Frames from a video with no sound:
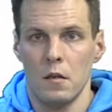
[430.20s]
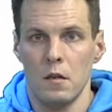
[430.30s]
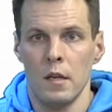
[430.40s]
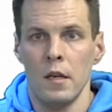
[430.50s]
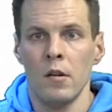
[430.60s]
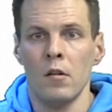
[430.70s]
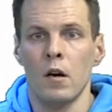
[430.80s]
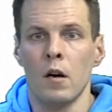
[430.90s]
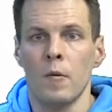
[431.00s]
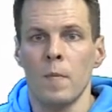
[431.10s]
Here
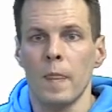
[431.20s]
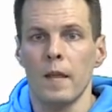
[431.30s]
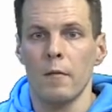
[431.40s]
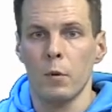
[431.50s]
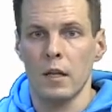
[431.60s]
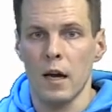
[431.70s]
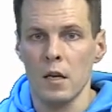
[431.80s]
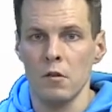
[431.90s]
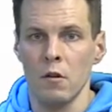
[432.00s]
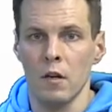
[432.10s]
with the
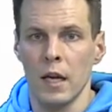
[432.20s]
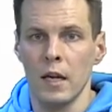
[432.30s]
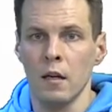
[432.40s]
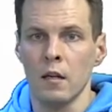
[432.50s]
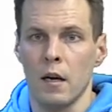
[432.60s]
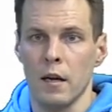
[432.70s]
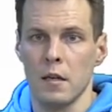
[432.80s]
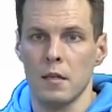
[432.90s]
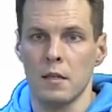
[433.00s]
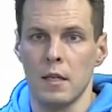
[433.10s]
actual data, I
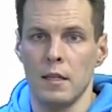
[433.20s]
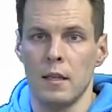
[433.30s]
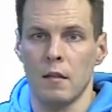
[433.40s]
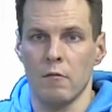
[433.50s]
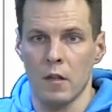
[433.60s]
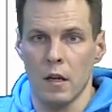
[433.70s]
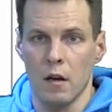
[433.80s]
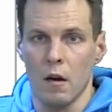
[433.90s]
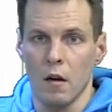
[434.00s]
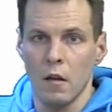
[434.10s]
can see that there
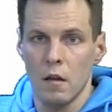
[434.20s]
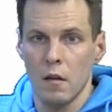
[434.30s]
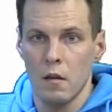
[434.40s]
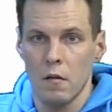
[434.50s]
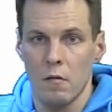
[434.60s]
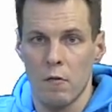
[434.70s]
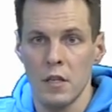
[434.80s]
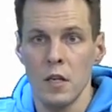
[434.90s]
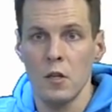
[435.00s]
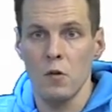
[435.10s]
are
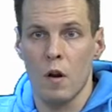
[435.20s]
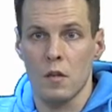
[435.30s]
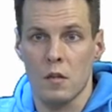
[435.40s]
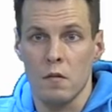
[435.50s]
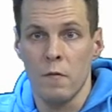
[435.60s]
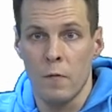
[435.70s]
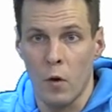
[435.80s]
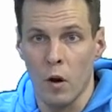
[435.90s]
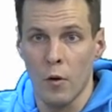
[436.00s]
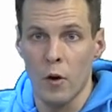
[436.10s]
residuals
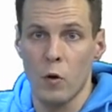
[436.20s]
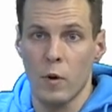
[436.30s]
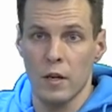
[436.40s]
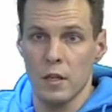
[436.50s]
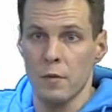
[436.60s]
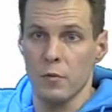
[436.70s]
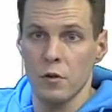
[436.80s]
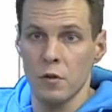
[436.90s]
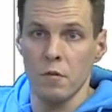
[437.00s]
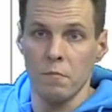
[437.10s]
follow normal
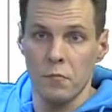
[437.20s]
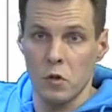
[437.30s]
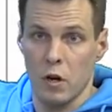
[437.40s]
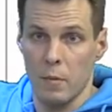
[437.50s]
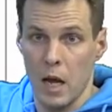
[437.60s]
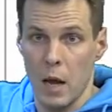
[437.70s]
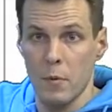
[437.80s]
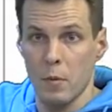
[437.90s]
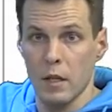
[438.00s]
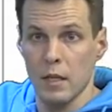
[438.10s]
distribution, so I'm
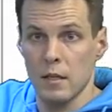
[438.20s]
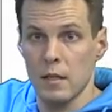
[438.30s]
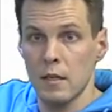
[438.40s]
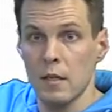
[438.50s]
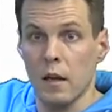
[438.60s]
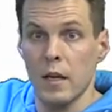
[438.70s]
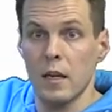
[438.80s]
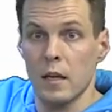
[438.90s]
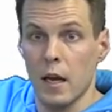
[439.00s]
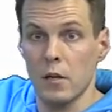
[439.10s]
happy with this. This is an
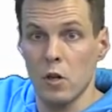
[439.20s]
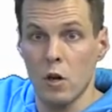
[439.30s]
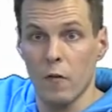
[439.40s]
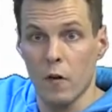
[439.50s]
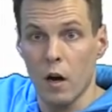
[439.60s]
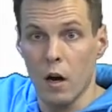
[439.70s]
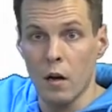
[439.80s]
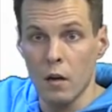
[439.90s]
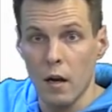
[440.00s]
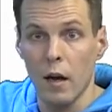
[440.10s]
indication of
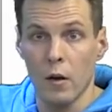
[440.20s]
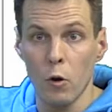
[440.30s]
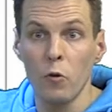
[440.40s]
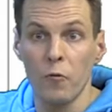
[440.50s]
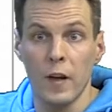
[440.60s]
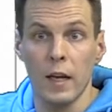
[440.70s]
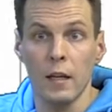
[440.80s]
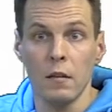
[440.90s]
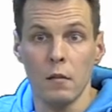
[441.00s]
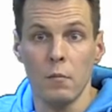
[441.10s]
a good
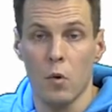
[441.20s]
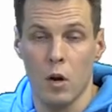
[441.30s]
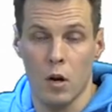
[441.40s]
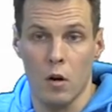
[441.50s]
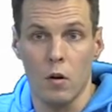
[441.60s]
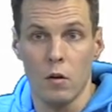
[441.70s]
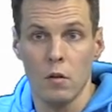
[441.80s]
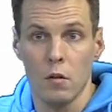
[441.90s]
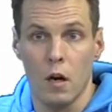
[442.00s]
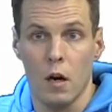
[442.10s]
fitting model
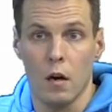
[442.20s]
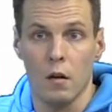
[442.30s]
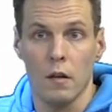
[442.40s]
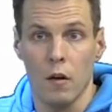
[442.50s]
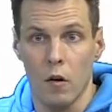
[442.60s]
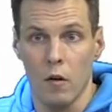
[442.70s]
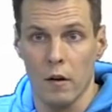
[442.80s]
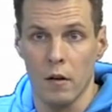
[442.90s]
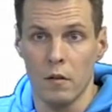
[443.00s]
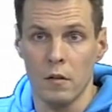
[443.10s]

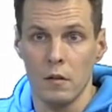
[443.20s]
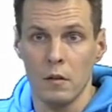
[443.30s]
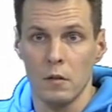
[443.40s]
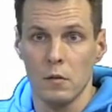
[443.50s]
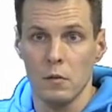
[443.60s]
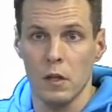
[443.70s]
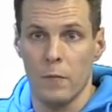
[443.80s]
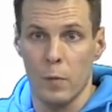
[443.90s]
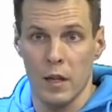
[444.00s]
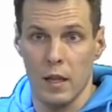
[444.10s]
on if
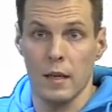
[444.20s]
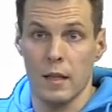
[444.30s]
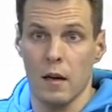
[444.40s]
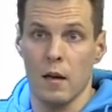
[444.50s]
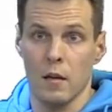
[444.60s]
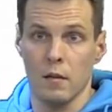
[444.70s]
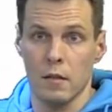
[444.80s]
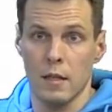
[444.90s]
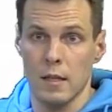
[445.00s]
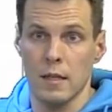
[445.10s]
we think they are
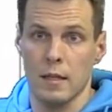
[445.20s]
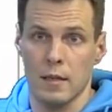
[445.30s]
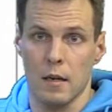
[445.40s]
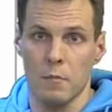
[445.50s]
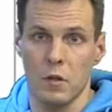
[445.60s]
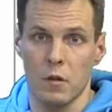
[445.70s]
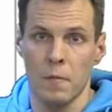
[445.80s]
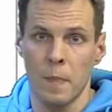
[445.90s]
the sixth assumption.